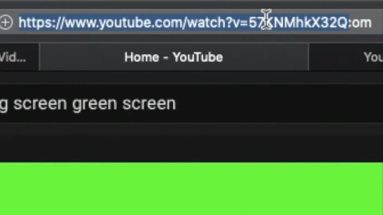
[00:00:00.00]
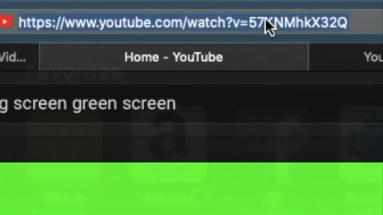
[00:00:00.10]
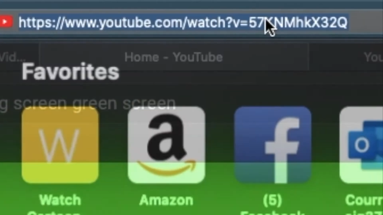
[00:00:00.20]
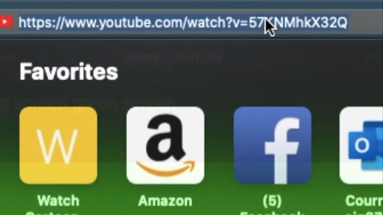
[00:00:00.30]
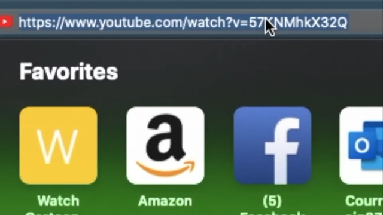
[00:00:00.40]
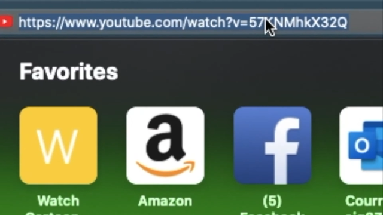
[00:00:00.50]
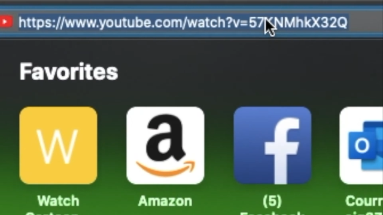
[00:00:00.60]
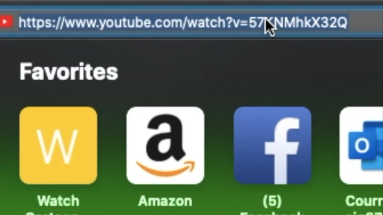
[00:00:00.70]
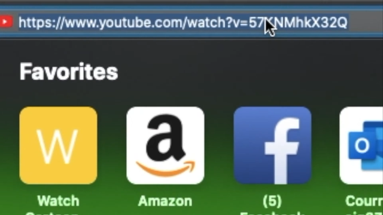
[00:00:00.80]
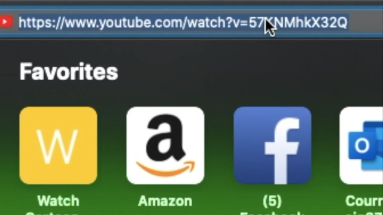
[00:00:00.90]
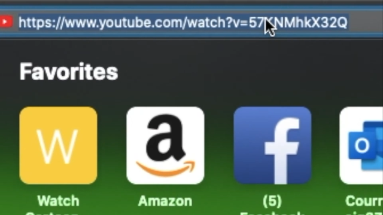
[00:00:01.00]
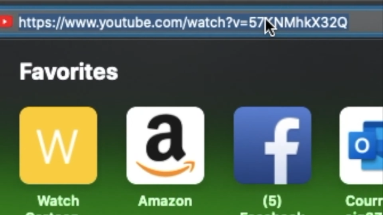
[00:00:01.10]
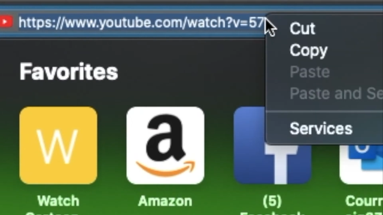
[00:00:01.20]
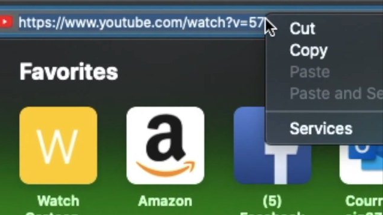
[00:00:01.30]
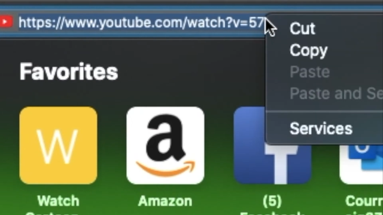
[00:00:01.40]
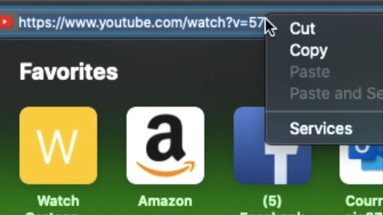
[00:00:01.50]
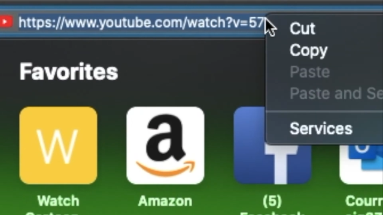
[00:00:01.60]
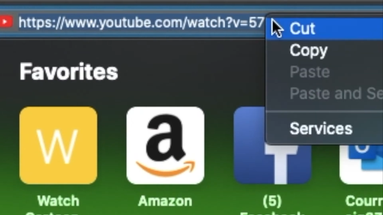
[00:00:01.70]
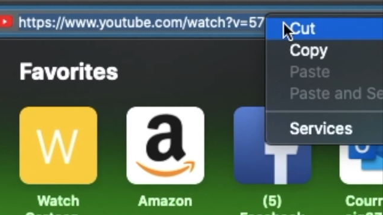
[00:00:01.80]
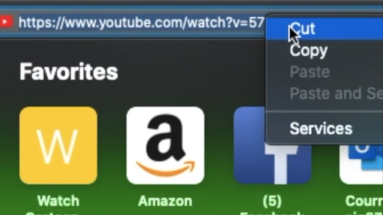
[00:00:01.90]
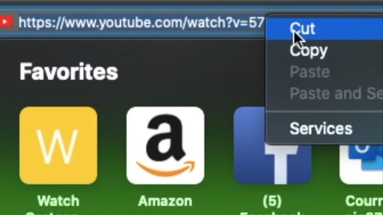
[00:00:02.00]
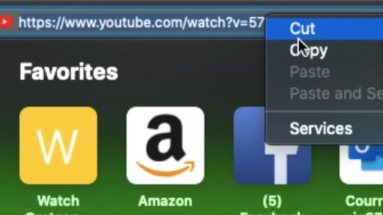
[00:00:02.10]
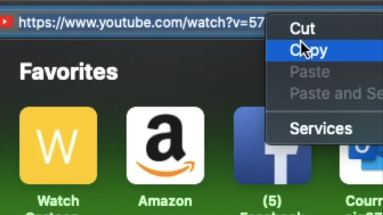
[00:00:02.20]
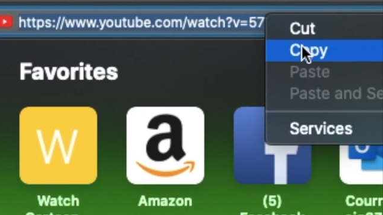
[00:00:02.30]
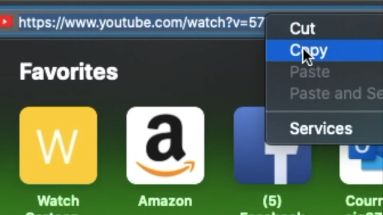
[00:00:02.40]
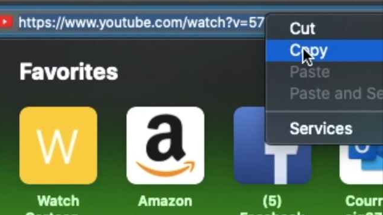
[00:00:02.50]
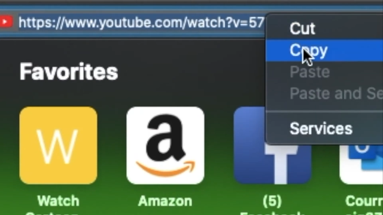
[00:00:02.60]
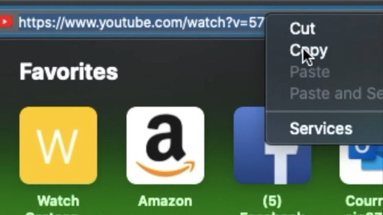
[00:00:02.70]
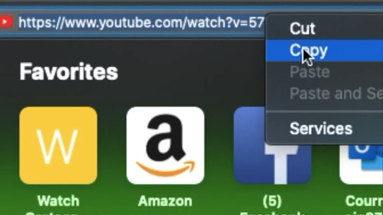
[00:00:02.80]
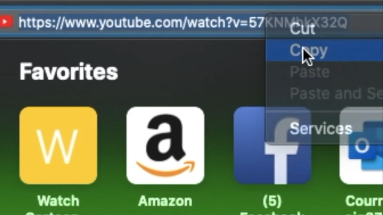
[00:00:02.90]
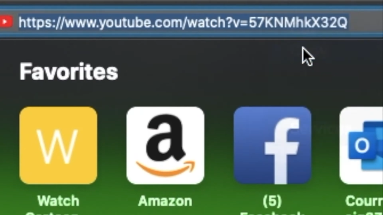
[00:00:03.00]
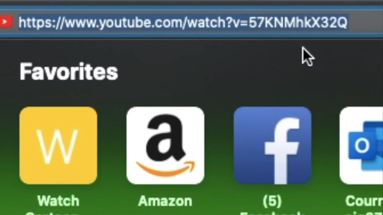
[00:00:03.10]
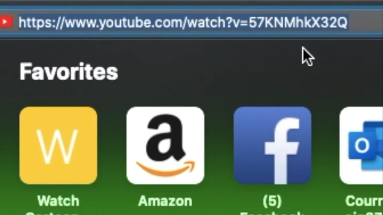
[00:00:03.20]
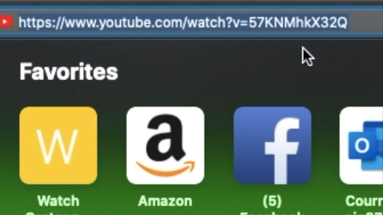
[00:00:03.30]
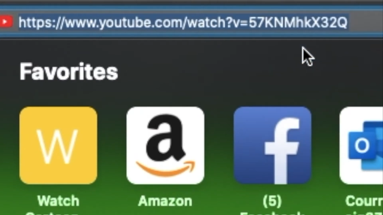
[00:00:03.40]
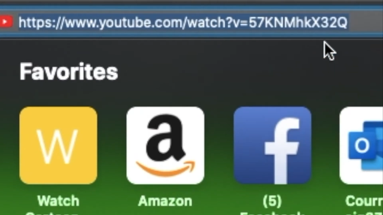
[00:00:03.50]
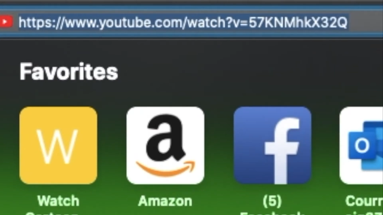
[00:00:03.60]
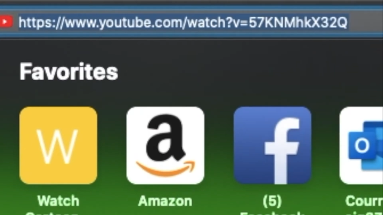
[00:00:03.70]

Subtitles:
(no speaker visible)